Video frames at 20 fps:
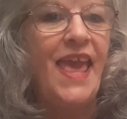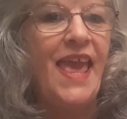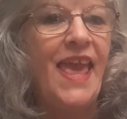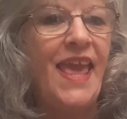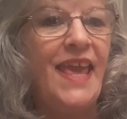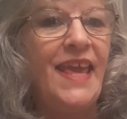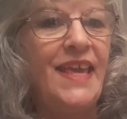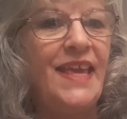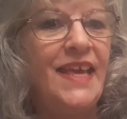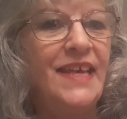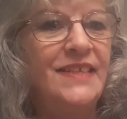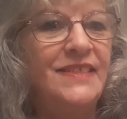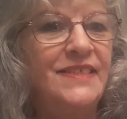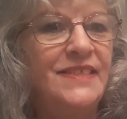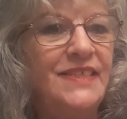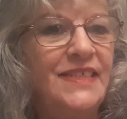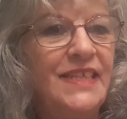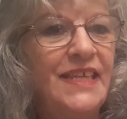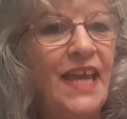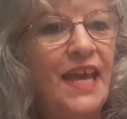
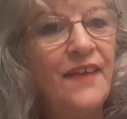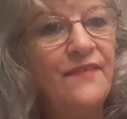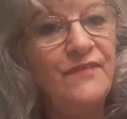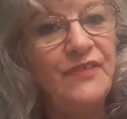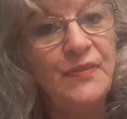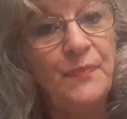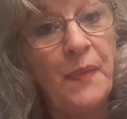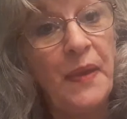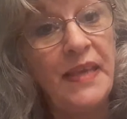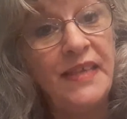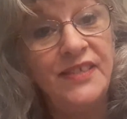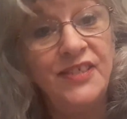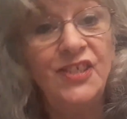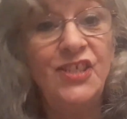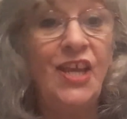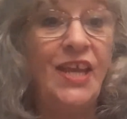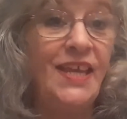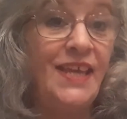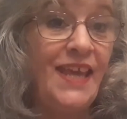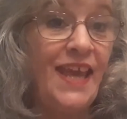ASDF space
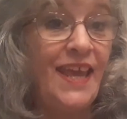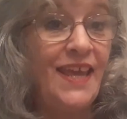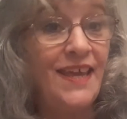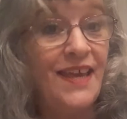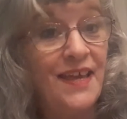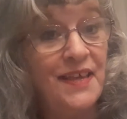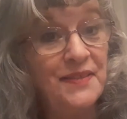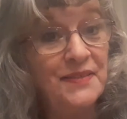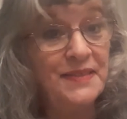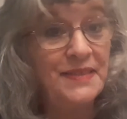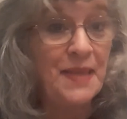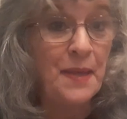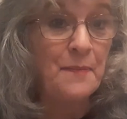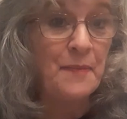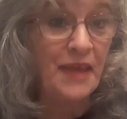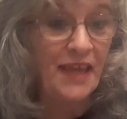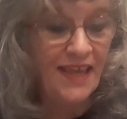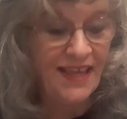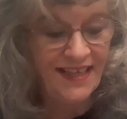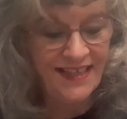JKL
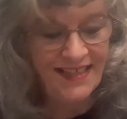semi.